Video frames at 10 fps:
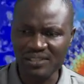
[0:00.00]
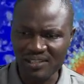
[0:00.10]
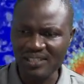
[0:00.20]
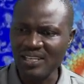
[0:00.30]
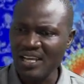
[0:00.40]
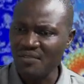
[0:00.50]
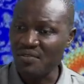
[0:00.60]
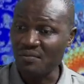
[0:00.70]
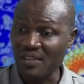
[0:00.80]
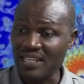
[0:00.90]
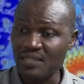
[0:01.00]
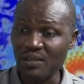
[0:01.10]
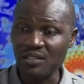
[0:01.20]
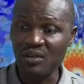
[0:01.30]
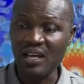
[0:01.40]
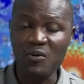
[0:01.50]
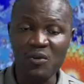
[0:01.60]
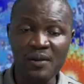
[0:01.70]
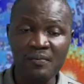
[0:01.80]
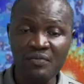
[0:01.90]
things from that particular
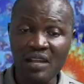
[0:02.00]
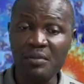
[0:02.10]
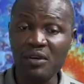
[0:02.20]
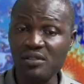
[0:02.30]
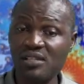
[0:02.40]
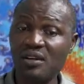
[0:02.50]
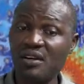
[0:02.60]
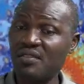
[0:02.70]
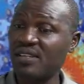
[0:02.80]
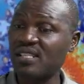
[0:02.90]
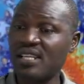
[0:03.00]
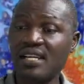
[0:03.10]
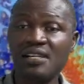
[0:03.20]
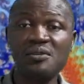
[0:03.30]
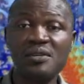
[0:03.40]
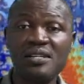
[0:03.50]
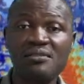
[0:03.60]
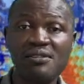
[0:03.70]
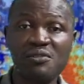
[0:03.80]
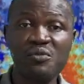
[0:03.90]
one. Now, because the governor is saying that the only
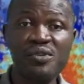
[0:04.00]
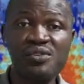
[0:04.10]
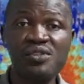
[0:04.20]
ground on which is